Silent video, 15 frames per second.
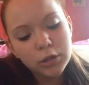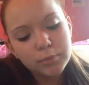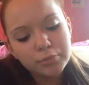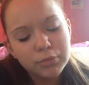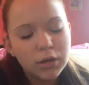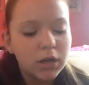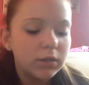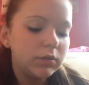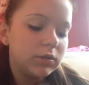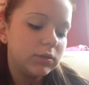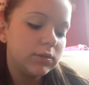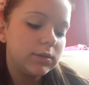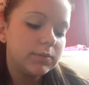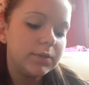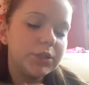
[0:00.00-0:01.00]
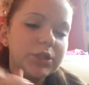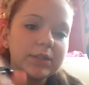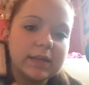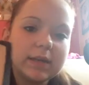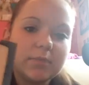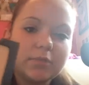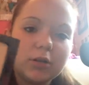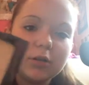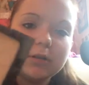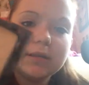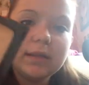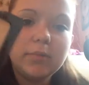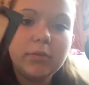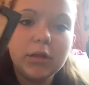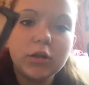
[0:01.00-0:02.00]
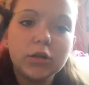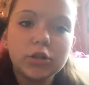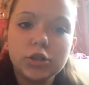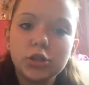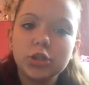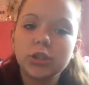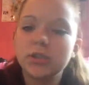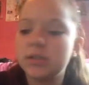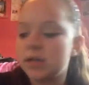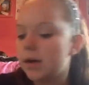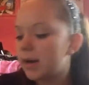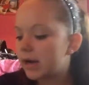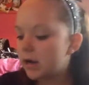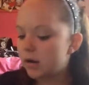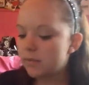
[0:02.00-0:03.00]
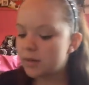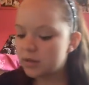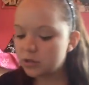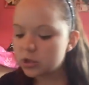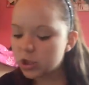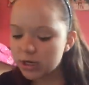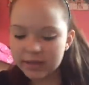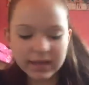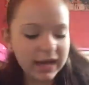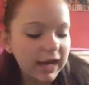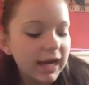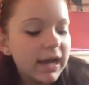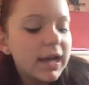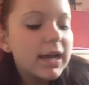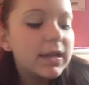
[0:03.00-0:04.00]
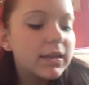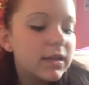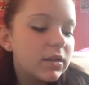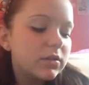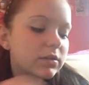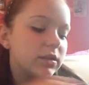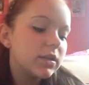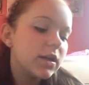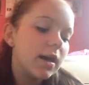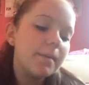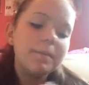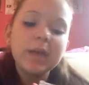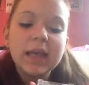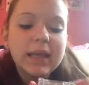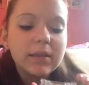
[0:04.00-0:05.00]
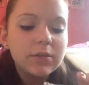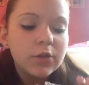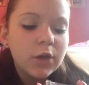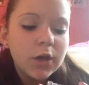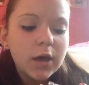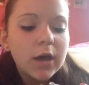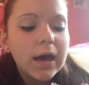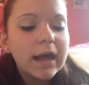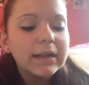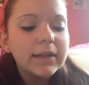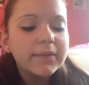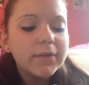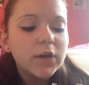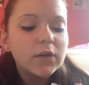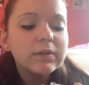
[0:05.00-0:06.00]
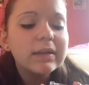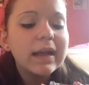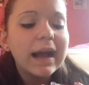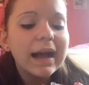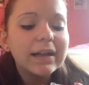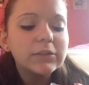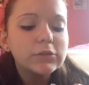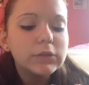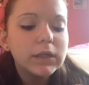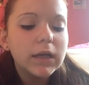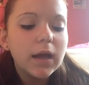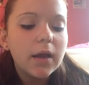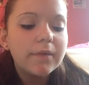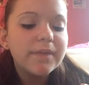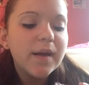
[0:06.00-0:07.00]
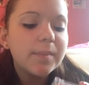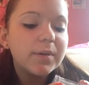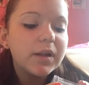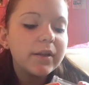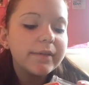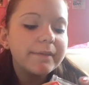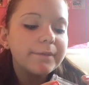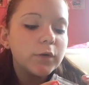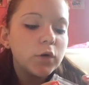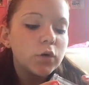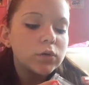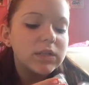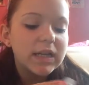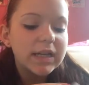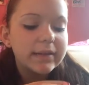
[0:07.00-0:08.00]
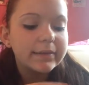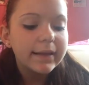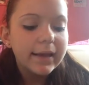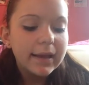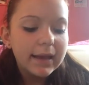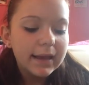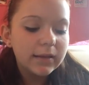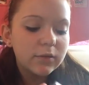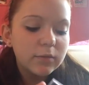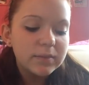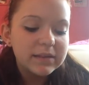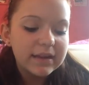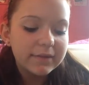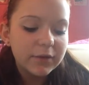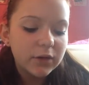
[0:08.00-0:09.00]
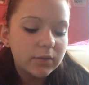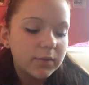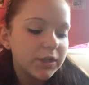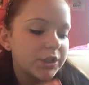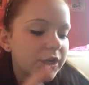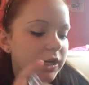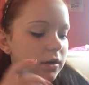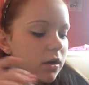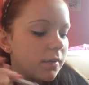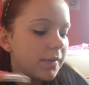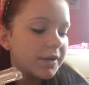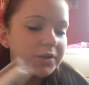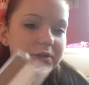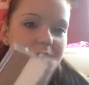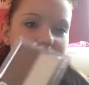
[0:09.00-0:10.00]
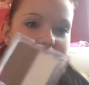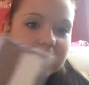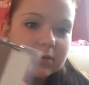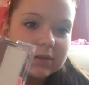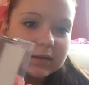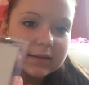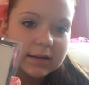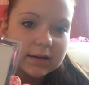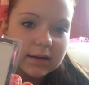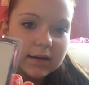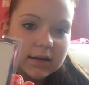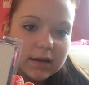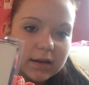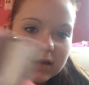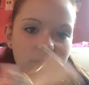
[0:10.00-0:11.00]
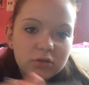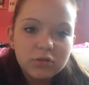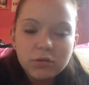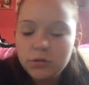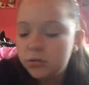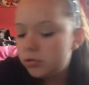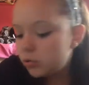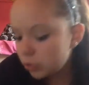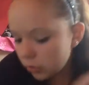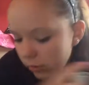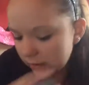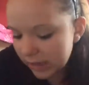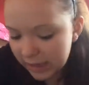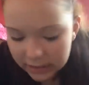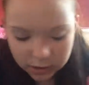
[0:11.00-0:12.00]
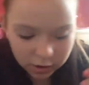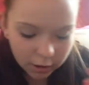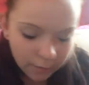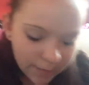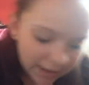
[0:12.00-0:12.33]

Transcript: Bronze, which is like a bronzy blush. So I can't wait to try that. They also got me the Anniversary Eye Trio Fabulous 40s in number 7, which I can't wait to try that because it's like a neutral eyeshadow